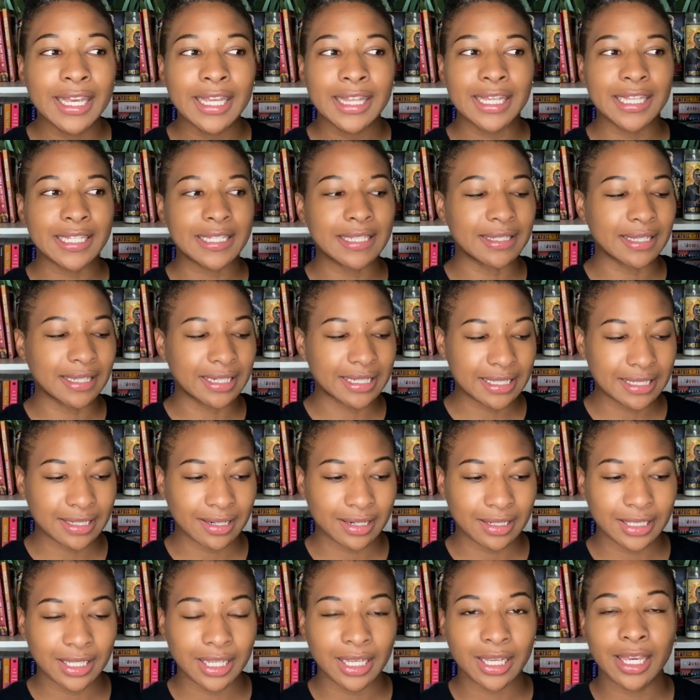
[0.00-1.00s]
This is
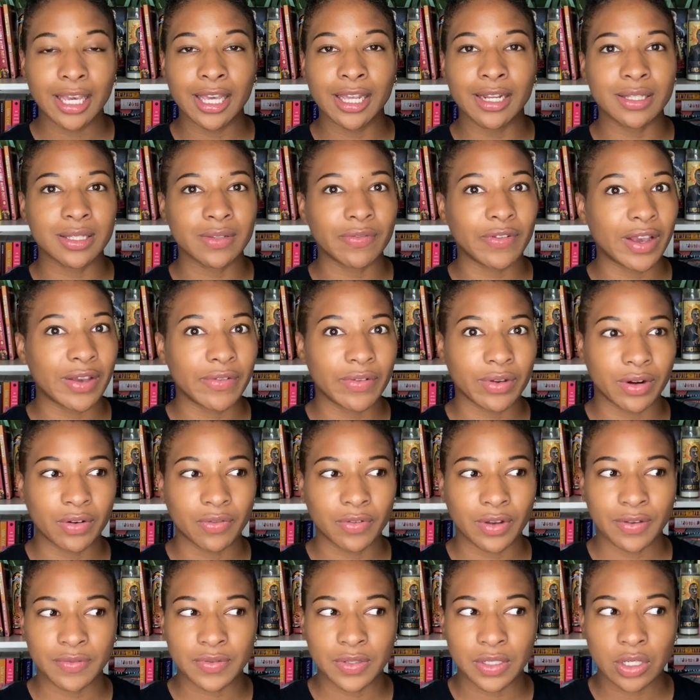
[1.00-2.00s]
unsettling. It is a 5 out of
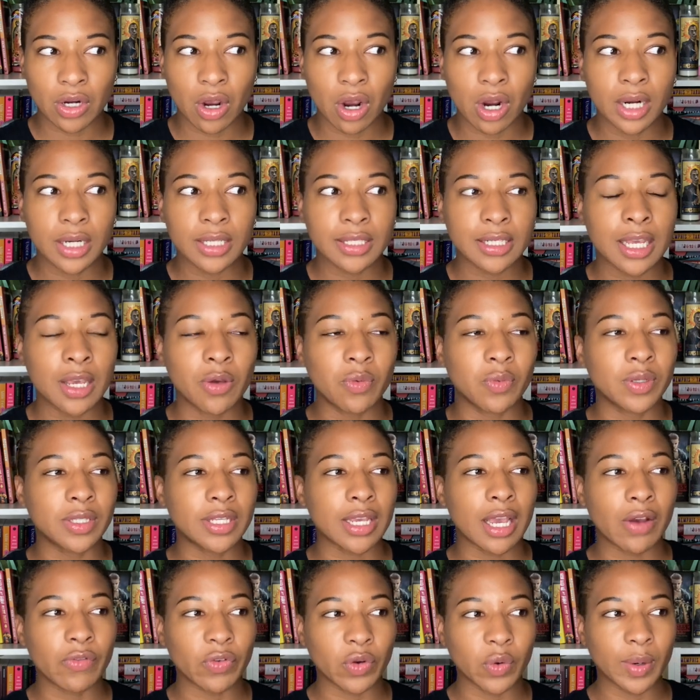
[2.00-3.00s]
5 stars. It was
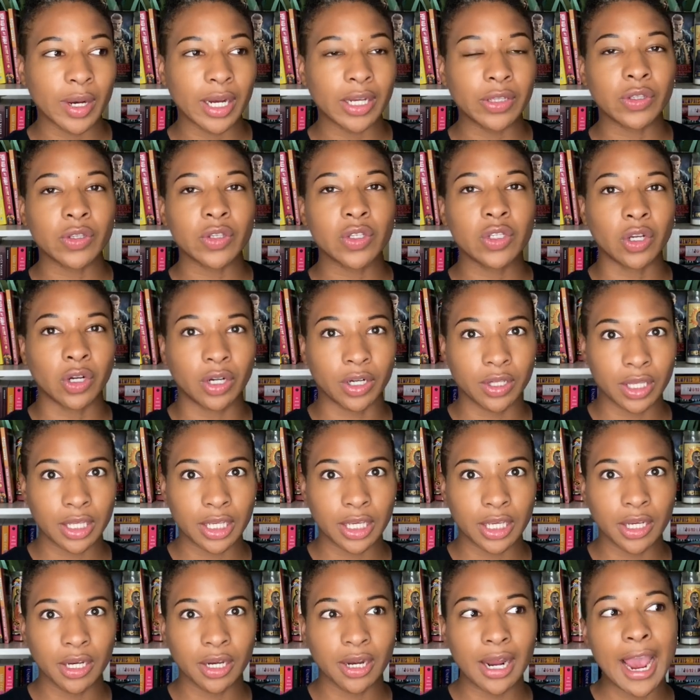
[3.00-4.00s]
everywhere at the start of the
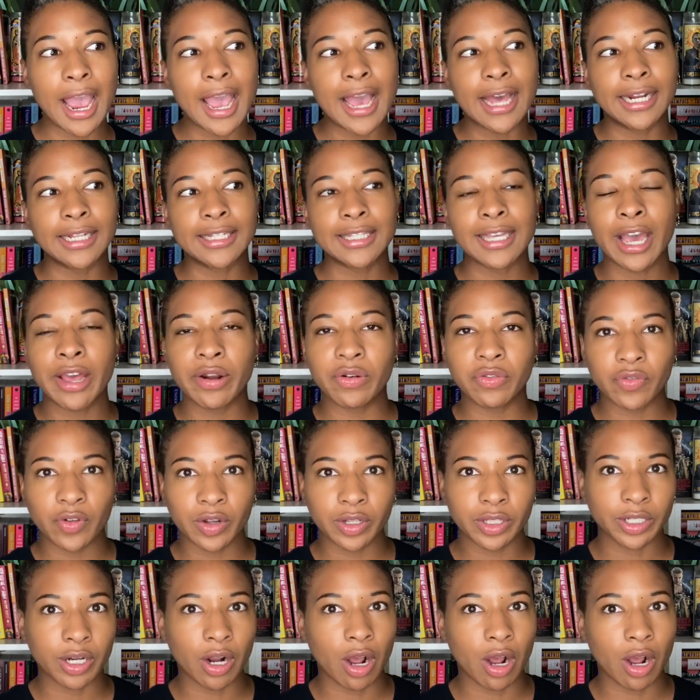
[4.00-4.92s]
year, and it's kind of fallen